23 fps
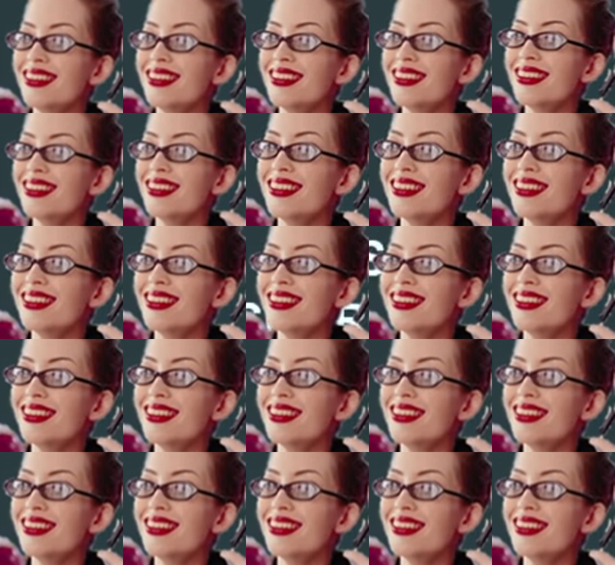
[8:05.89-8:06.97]

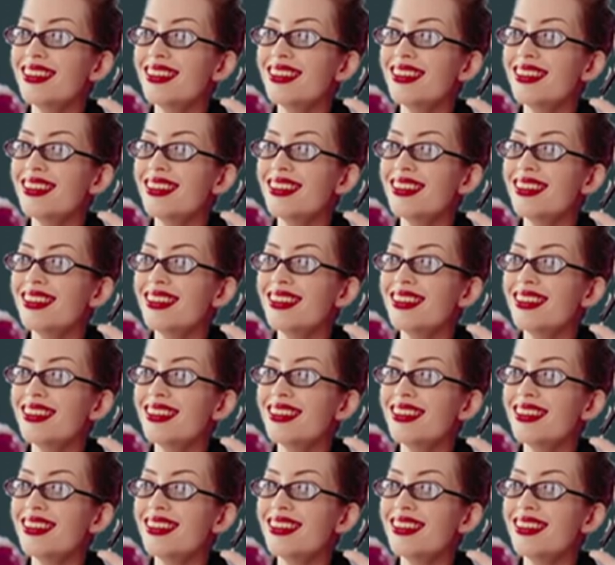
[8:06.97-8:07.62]
(silence)